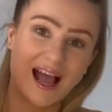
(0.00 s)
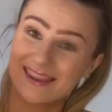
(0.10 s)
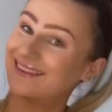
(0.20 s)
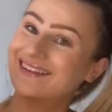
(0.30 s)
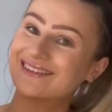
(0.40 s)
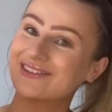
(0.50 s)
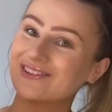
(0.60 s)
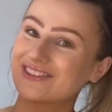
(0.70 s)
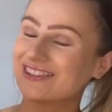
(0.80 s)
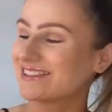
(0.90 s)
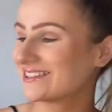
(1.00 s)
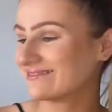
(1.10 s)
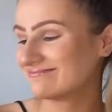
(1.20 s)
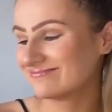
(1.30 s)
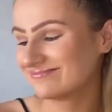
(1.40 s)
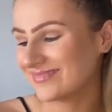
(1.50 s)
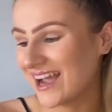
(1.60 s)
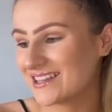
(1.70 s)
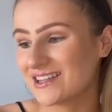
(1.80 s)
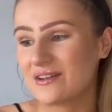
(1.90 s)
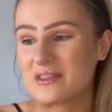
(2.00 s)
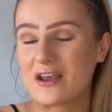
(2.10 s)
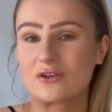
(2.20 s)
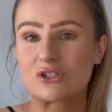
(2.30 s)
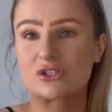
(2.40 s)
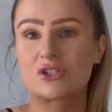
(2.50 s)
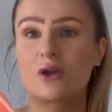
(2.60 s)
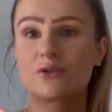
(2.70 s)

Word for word: these are gorgeous. I do. They are so, so